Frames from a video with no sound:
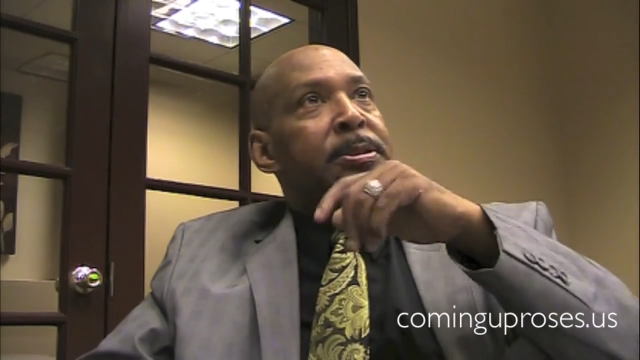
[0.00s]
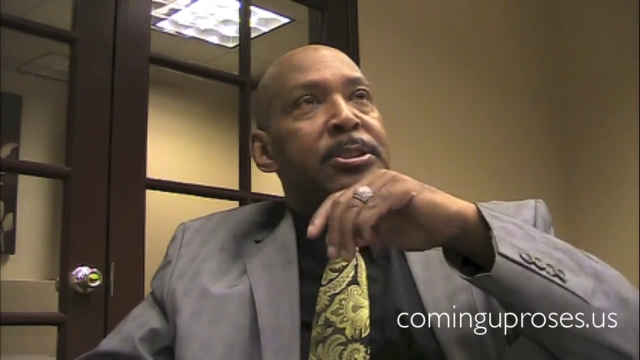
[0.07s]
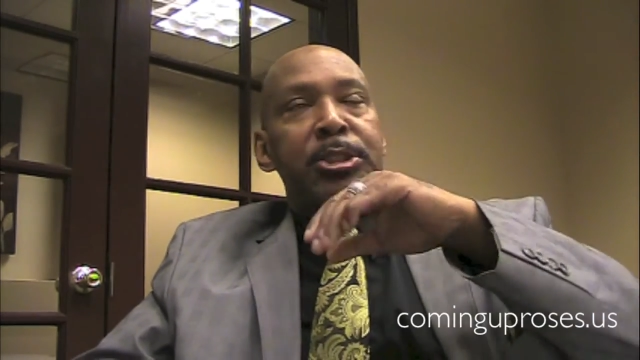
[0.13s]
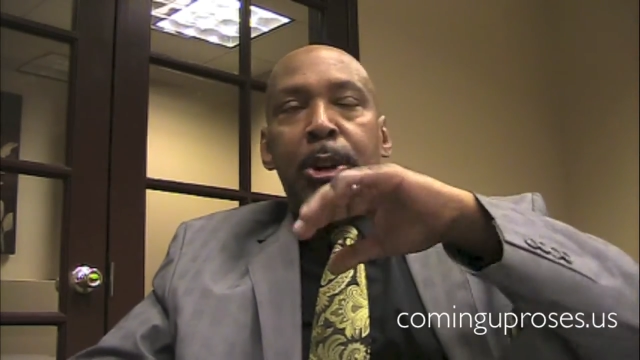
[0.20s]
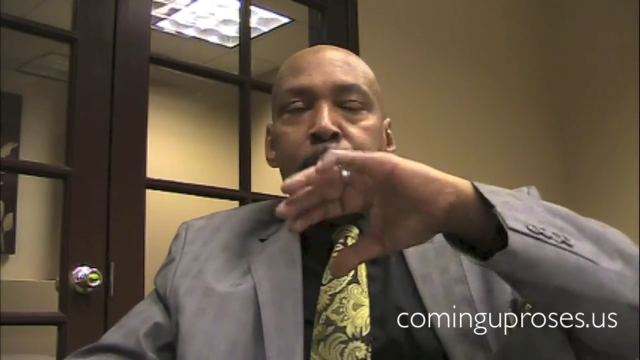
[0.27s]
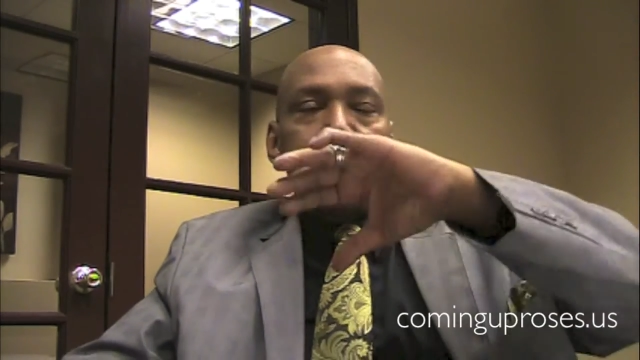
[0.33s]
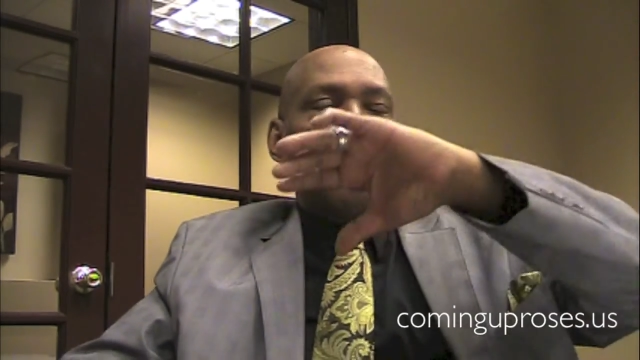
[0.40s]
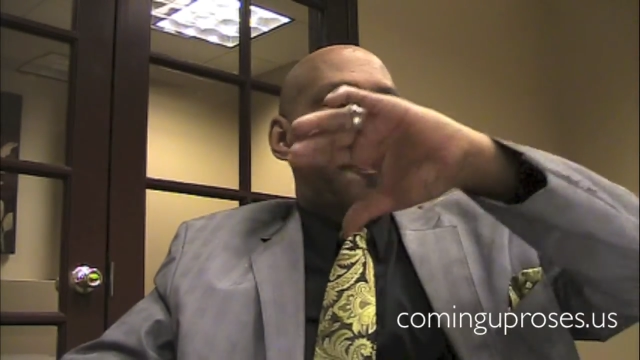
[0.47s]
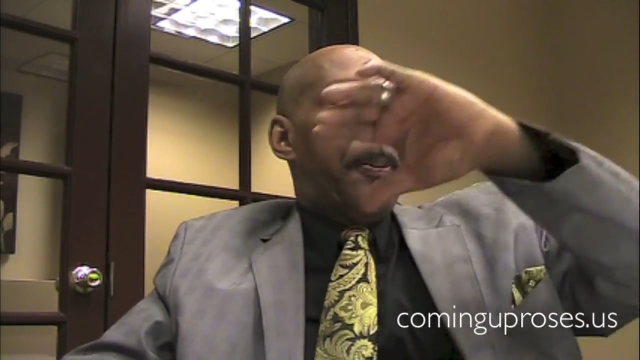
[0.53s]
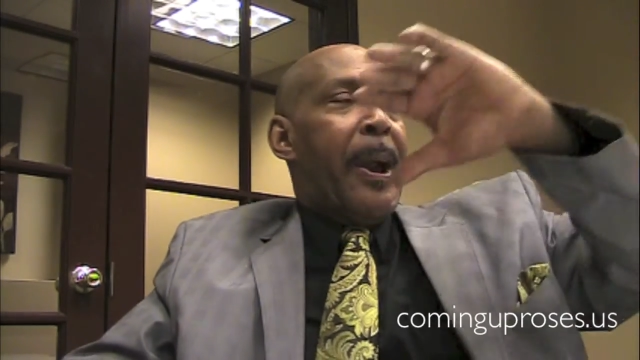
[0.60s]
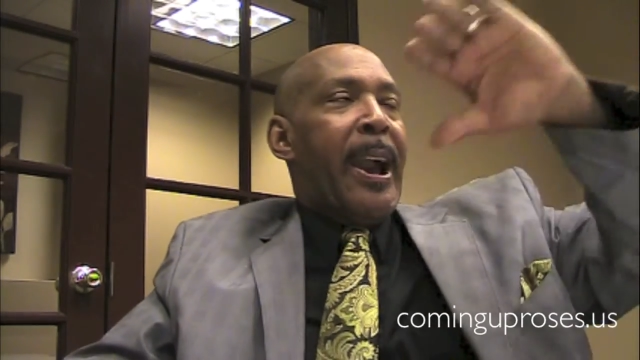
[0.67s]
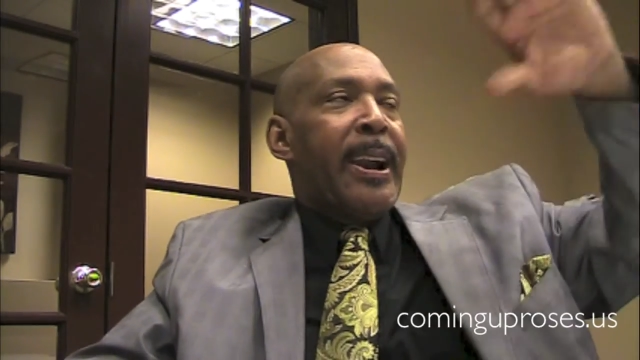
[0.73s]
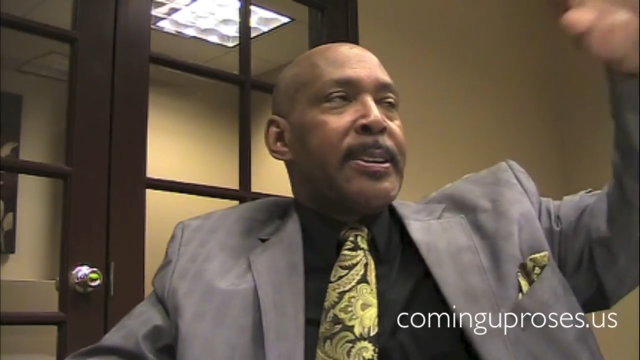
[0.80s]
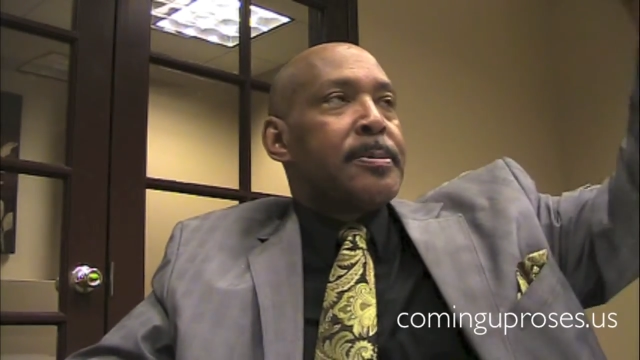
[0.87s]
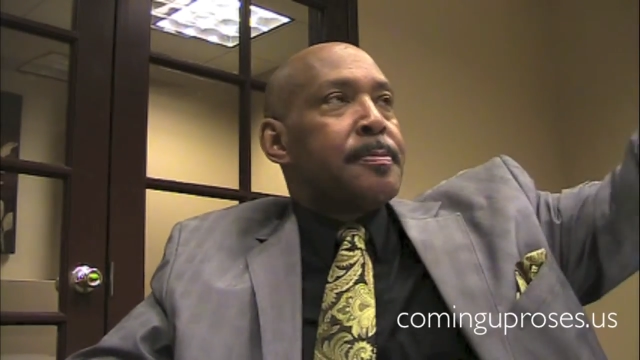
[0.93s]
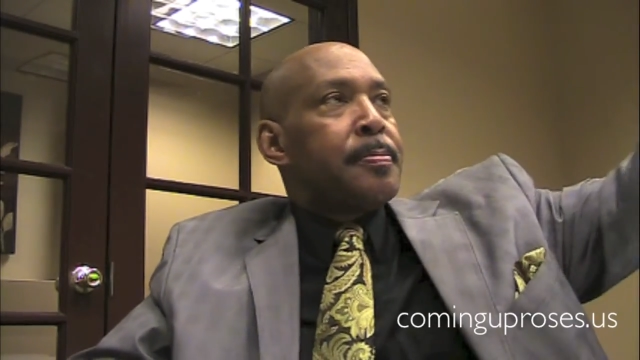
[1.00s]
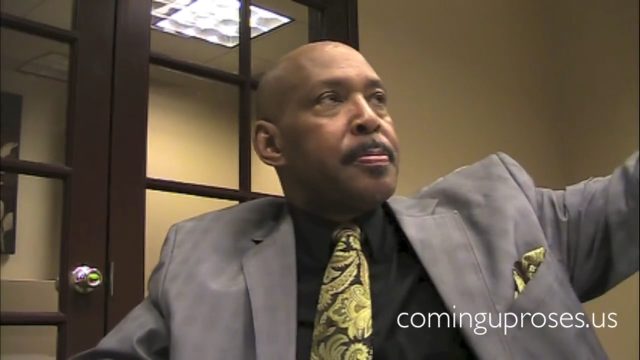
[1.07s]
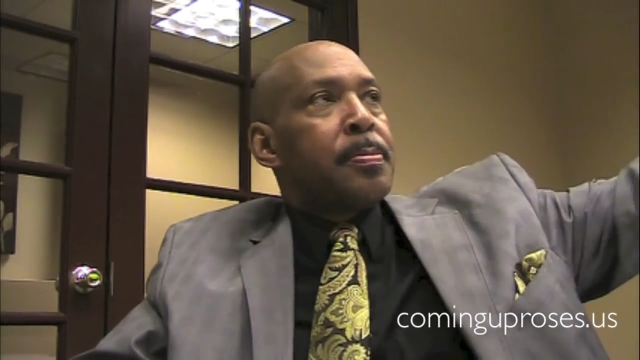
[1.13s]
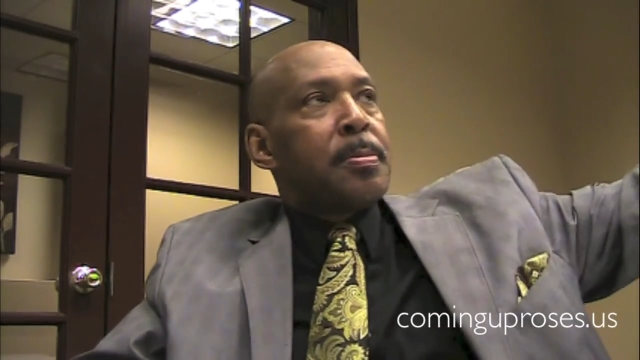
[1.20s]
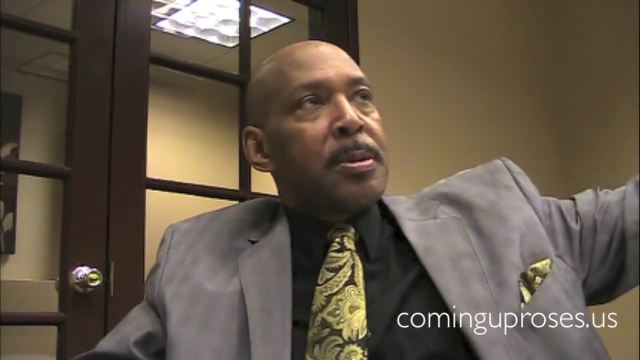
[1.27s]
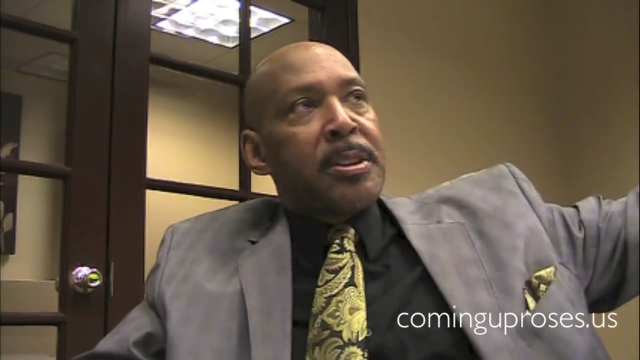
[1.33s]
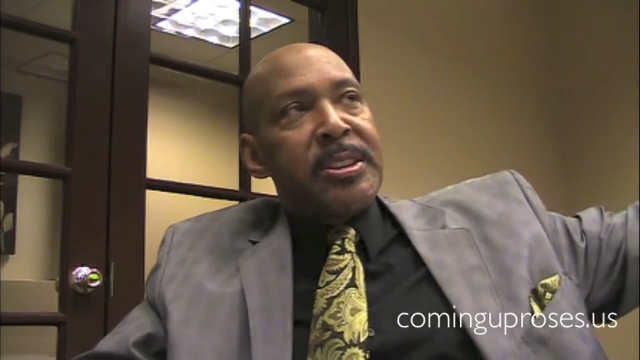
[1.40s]
church was packed,
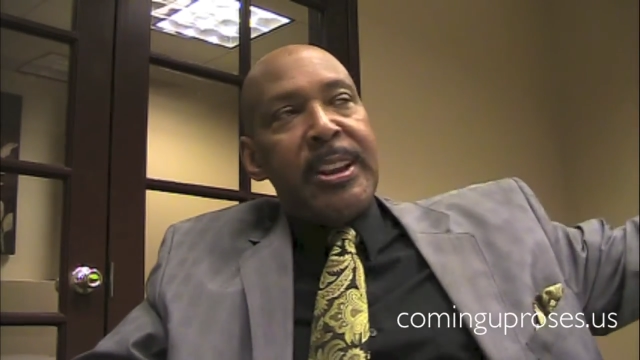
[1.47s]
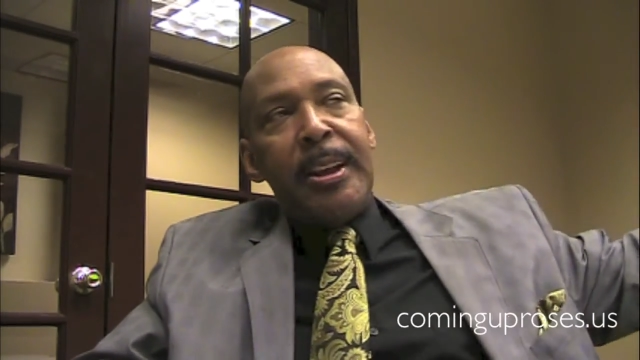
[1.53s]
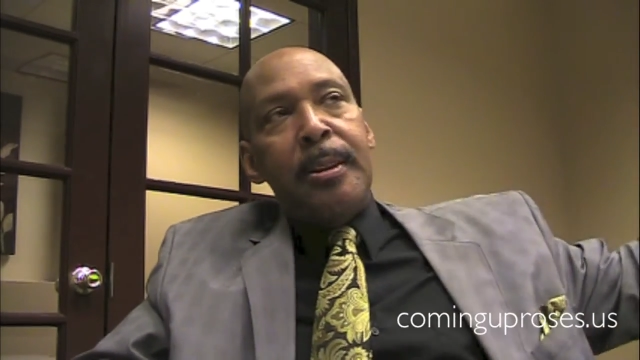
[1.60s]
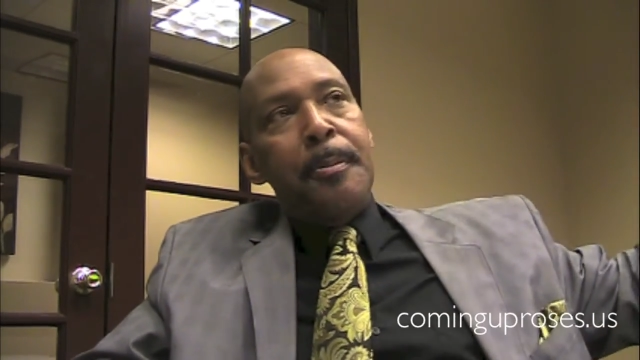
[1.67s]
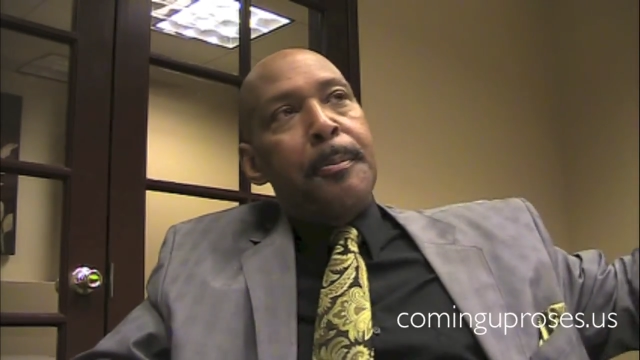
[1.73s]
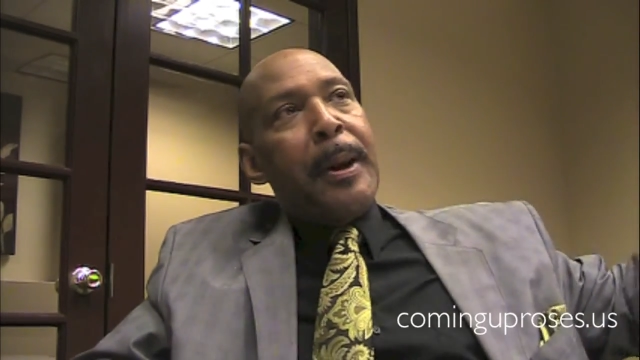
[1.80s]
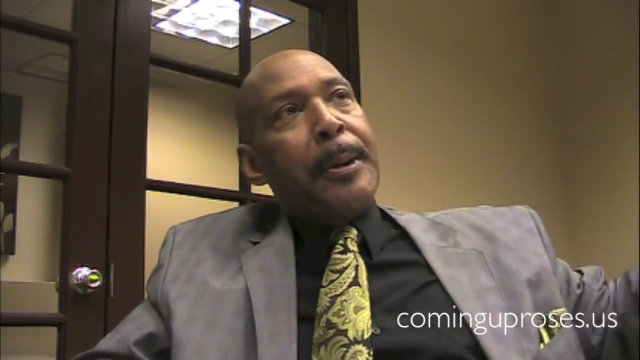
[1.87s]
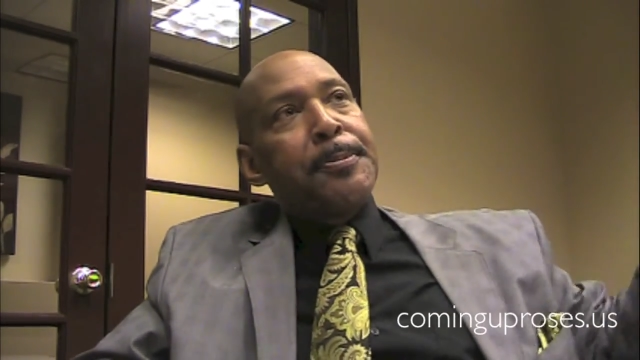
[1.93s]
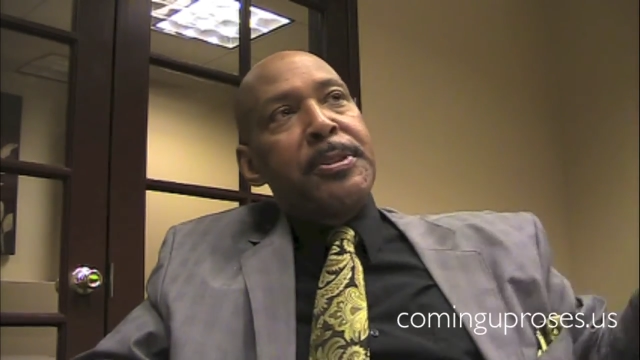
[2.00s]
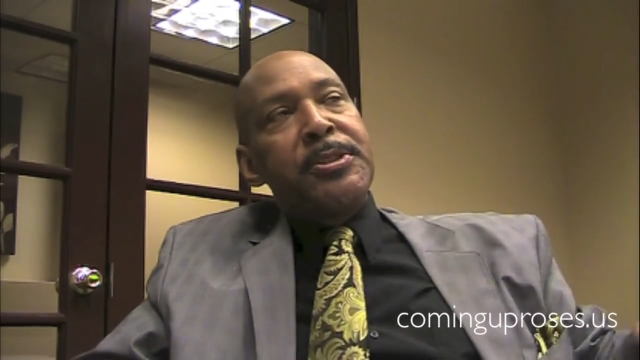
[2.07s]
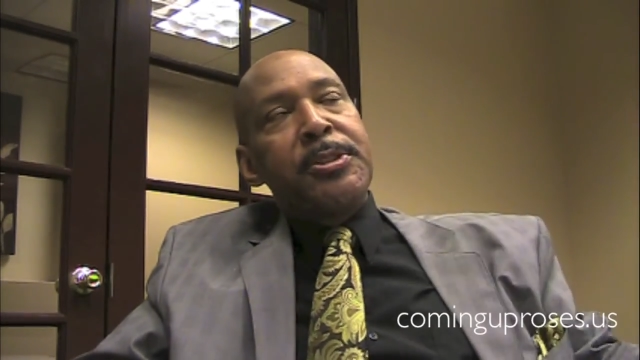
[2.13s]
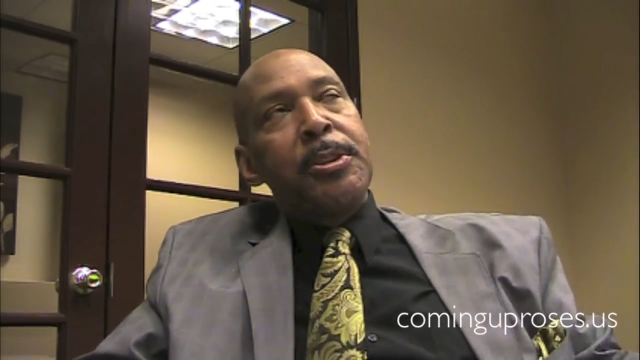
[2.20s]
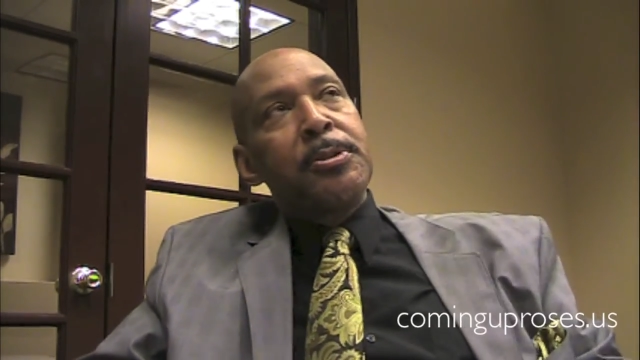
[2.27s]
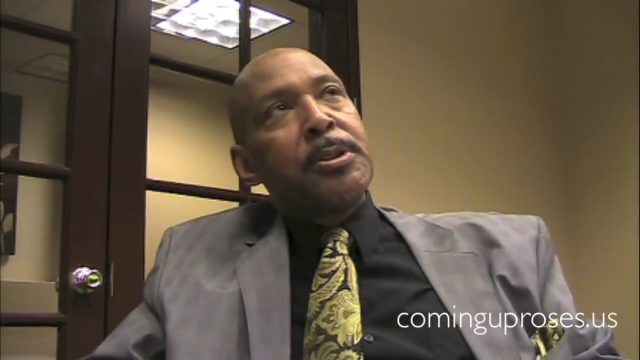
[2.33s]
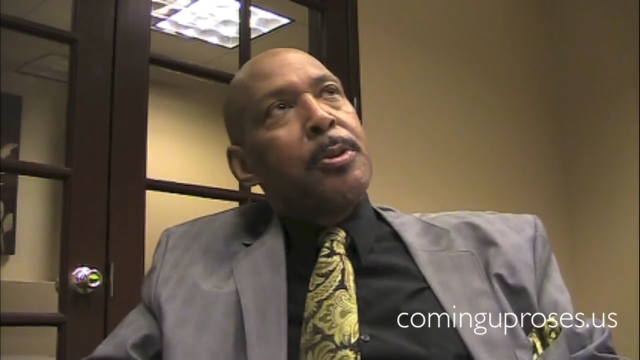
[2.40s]
Salem Baptist Church.